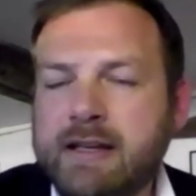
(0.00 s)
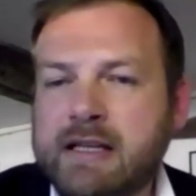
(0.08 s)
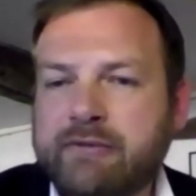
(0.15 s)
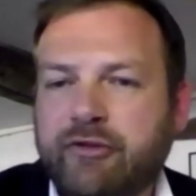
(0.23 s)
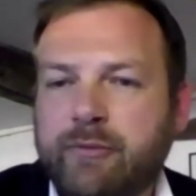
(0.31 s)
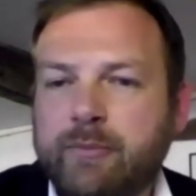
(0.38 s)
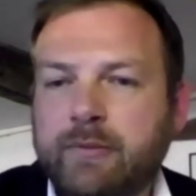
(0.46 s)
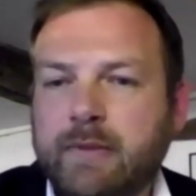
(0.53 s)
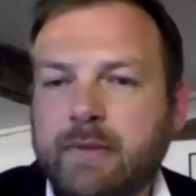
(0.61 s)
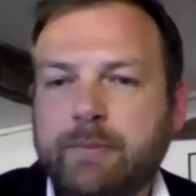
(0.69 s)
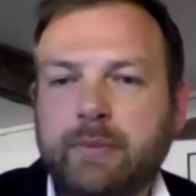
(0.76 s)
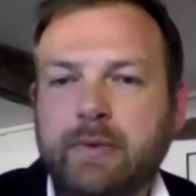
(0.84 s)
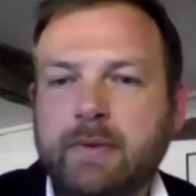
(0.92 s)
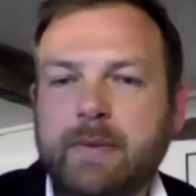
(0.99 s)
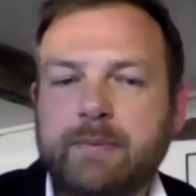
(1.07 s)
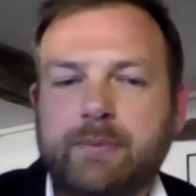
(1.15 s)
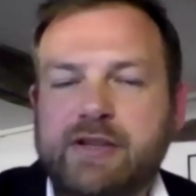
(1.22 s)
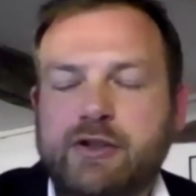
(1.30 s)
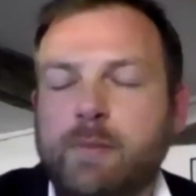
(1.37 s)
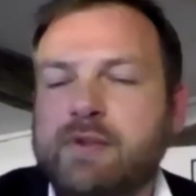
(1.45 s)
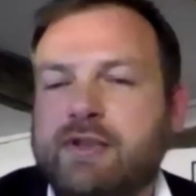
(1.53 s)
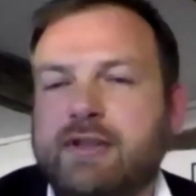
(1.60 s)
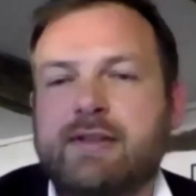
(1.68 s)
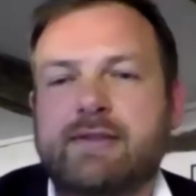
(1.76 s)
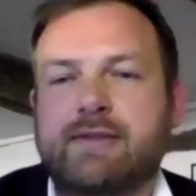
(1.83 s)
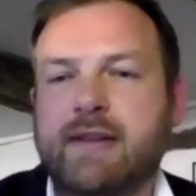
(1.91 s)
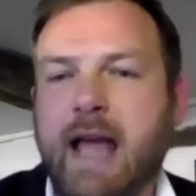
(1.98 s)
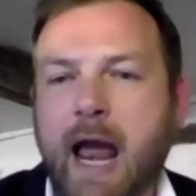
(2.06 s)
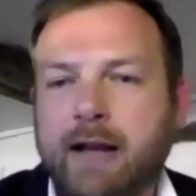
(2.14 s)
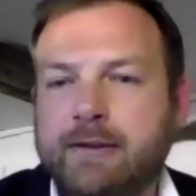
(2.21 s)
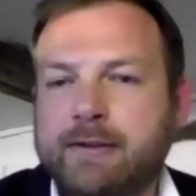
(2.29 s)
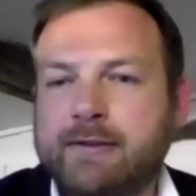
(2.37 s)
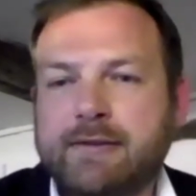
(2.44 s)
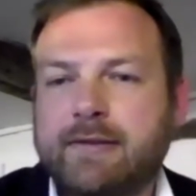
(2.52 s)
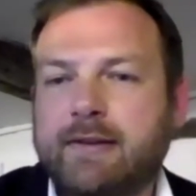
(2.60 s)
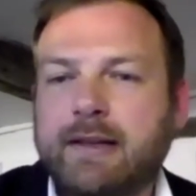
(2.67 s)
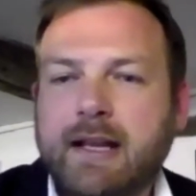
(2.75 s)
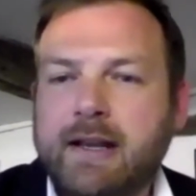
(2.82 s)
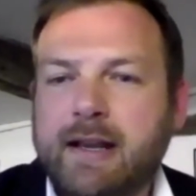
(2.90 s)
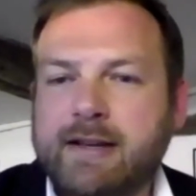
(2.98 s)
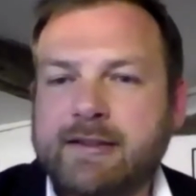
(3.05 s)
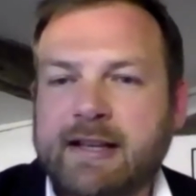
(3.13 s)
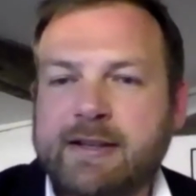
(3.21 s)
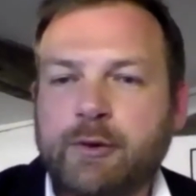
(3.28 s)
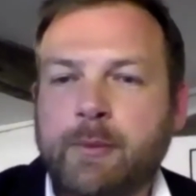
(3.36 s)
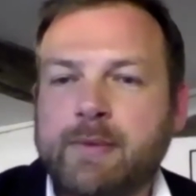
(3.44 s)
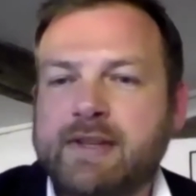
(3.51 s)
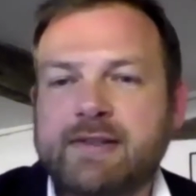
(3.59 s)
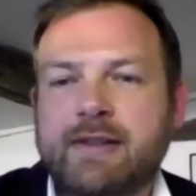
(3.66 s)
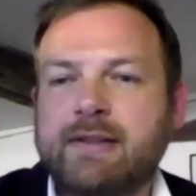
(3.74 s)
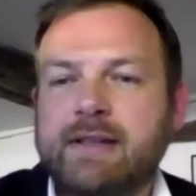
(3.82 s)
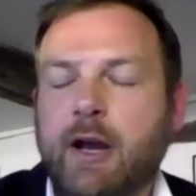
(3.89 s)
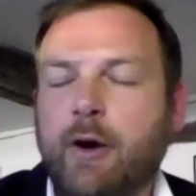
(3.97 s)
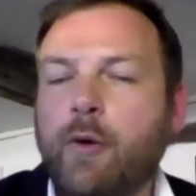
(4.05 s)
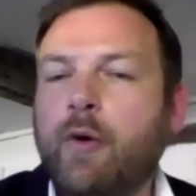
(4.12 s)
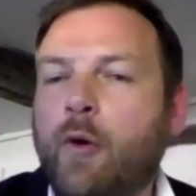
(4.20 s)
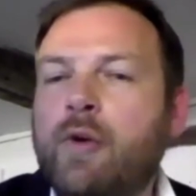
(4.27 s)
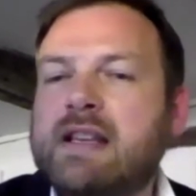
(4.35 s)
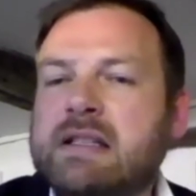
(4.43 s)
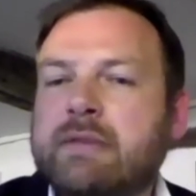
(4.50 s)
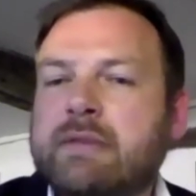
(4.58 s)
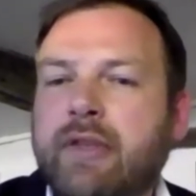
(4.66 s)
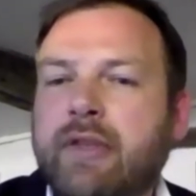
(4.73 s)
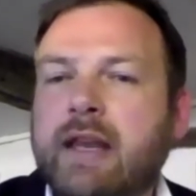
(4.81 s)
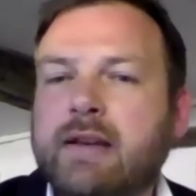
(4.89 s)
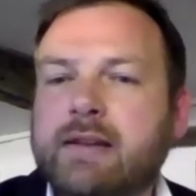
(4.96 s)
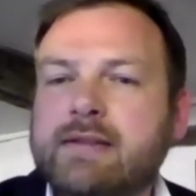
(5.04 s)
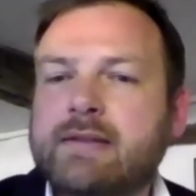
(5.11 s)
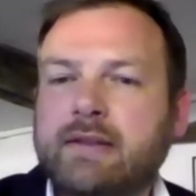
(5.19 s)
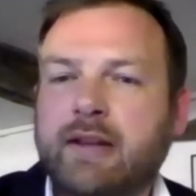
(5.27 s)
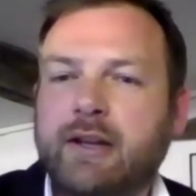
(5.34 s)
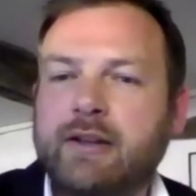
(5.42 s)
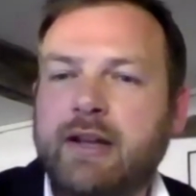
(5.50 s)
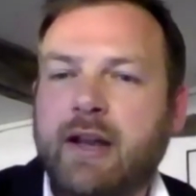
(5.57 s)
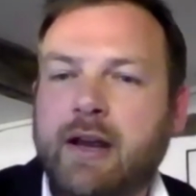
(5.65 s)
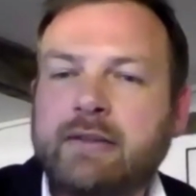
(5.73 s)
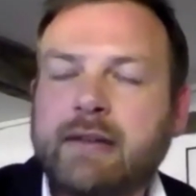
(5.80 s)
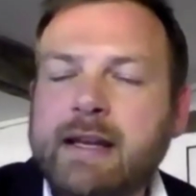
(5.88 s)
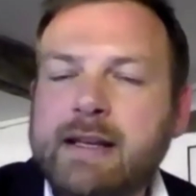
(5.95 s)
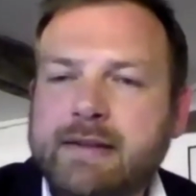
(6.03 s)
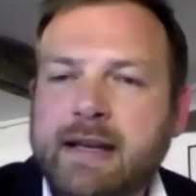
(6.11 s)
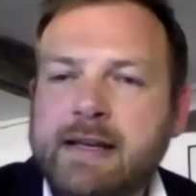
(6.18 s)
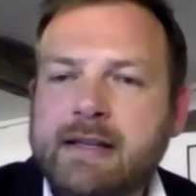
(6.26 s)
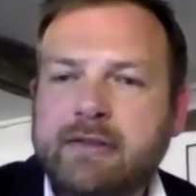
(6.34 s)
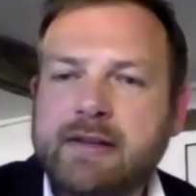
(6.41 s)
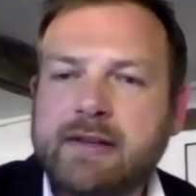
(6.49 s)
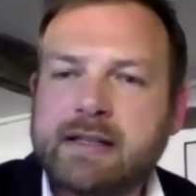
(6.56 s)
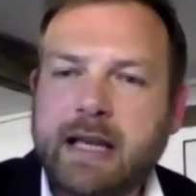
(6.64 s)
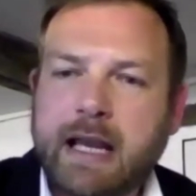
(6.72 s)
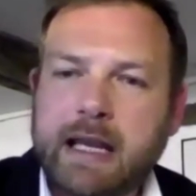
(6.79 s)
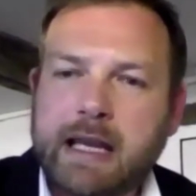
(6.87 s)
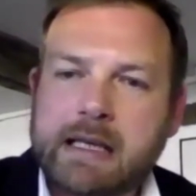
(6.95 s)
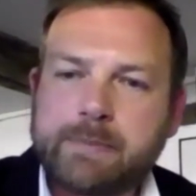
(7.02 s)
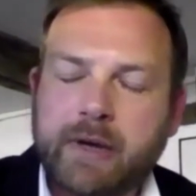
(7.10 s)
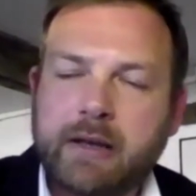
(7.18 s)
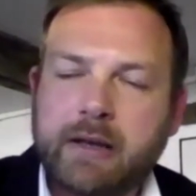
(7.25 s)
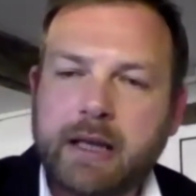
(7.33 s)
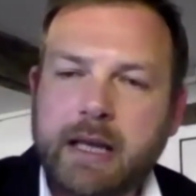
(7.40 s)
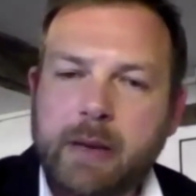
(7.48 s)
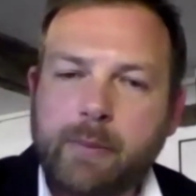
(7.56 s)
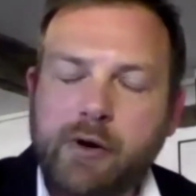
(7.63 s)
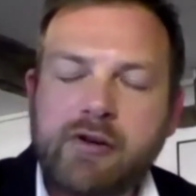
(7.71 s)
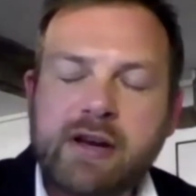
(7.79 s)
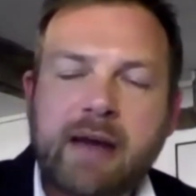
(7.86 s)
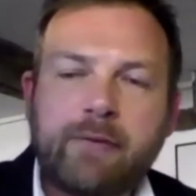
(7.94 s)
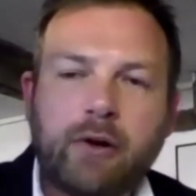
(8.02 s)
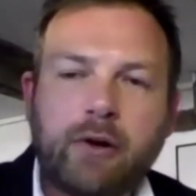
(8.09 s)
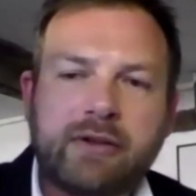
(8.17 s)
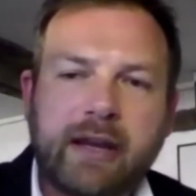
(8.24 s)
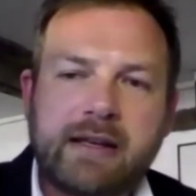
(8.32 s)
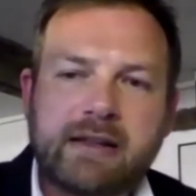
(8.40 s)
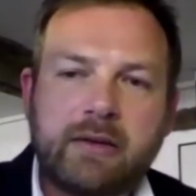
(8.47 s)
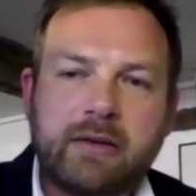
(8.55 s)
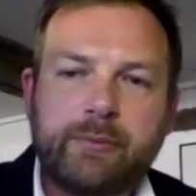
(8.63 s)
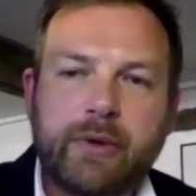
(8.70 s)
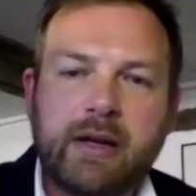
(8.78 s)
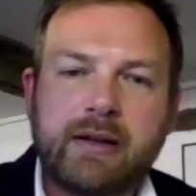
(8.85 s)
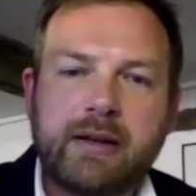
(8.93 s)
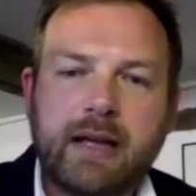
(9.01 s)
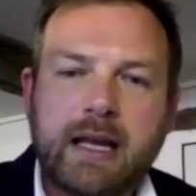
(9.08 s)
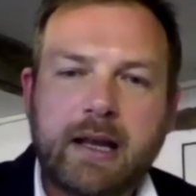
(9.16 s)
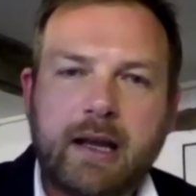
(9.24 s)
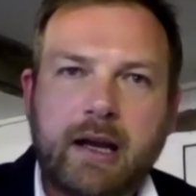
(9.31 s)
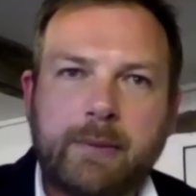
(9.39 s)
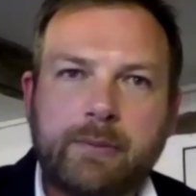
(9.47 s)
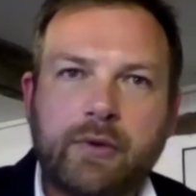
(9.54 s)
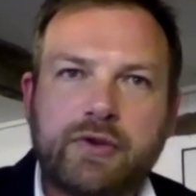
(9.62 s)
readings from piezometers and extensometers, and all these different things. That data is key. But we already have a lot of data, but